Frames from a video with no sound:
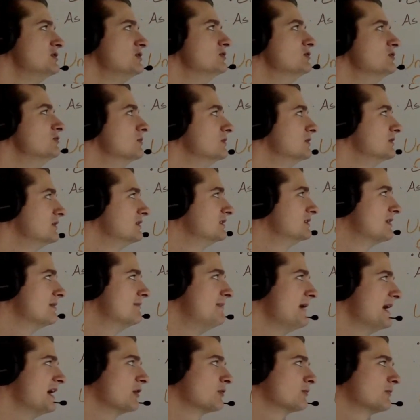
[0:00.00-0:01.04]
to
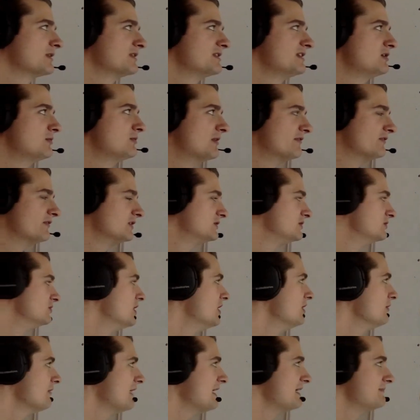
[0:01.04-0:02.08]
compared with equivalent to
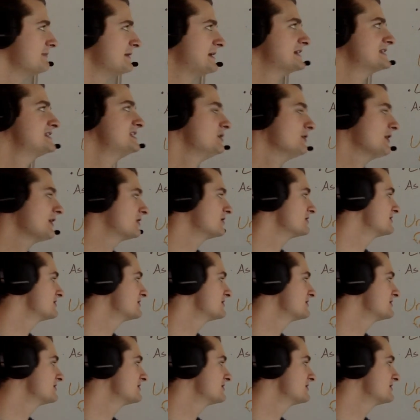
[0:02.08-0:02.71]
right because here i